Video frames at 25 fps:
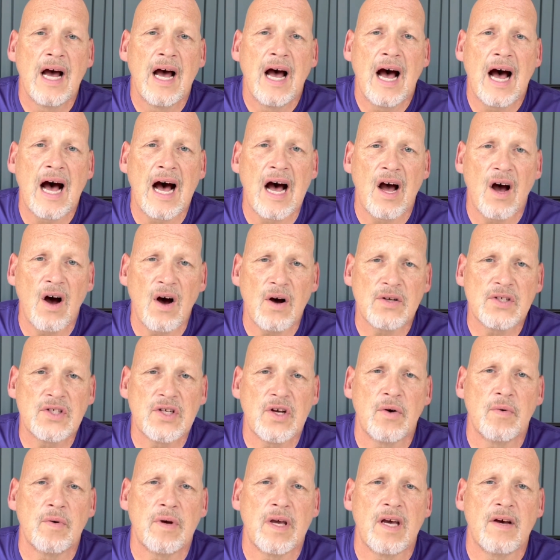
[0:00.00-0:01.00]
I
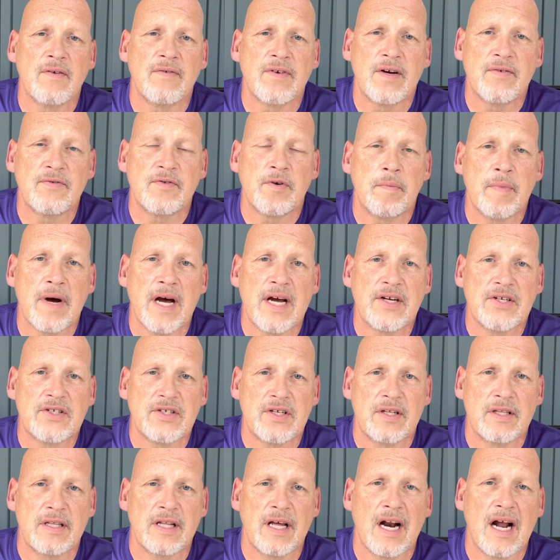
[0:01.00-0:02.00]
also give
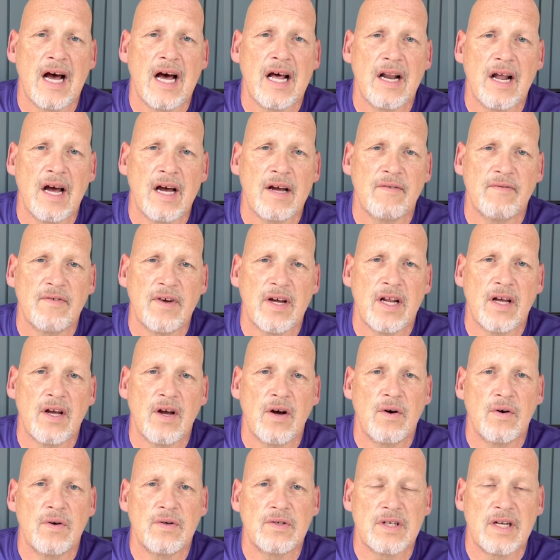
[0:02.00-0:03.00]
information that I like,
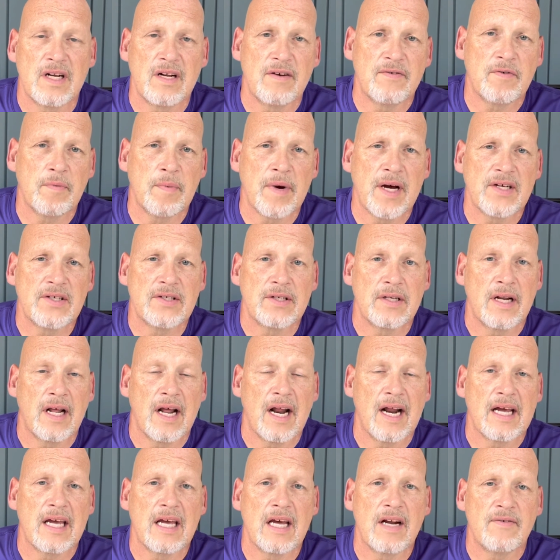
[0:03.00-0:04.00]
videos and information that
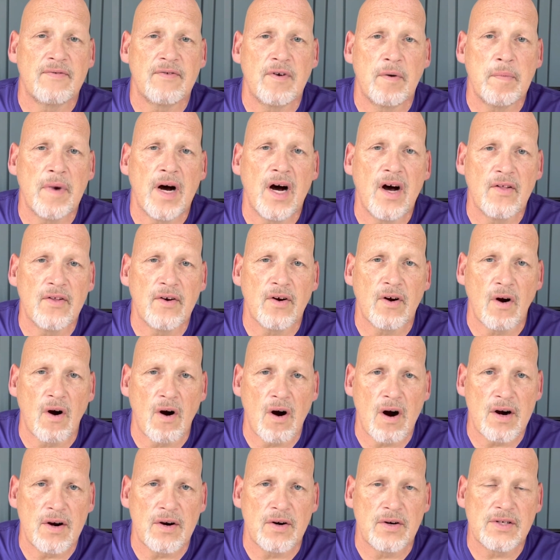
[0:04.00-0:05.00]
I get from other
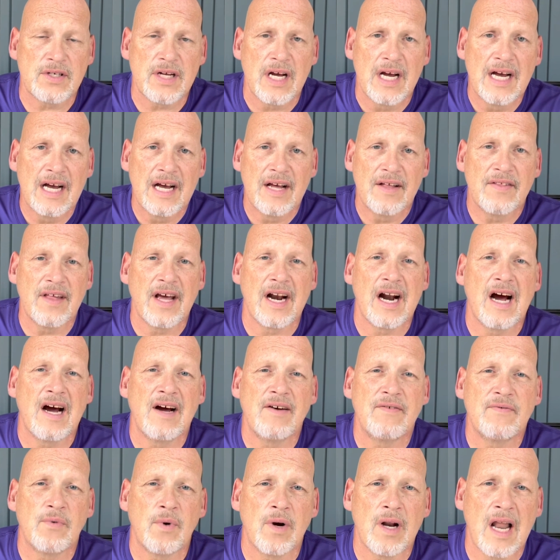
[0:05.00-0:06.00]
gardeners that
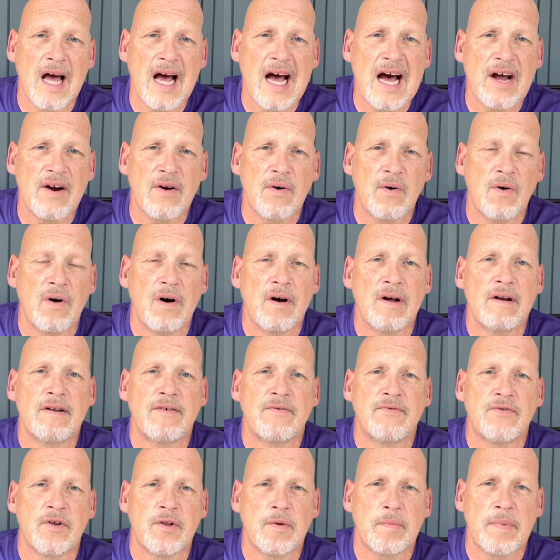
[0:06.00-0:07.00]
I've relied on
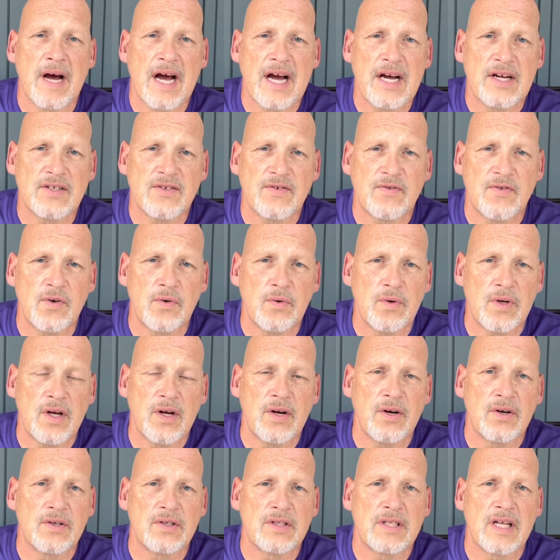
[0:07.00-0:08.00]
for the past few
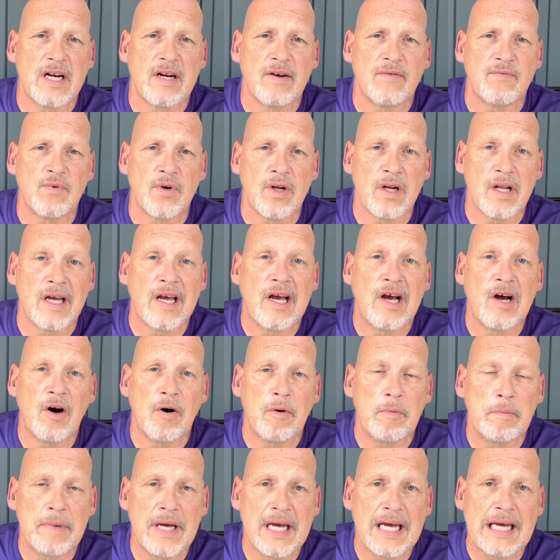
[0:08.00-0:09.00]
years that have really
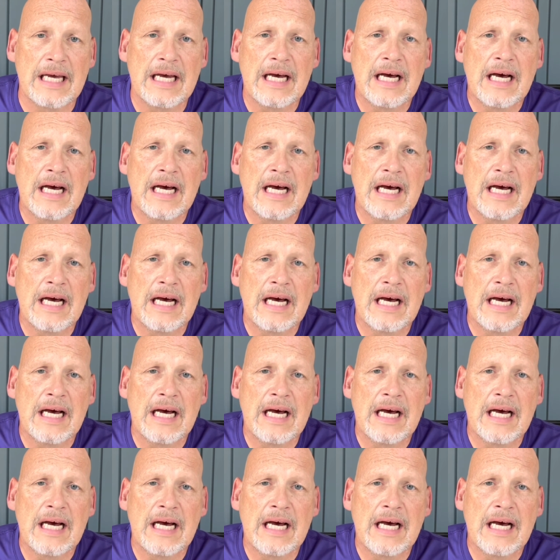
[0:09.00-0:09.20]
helped me.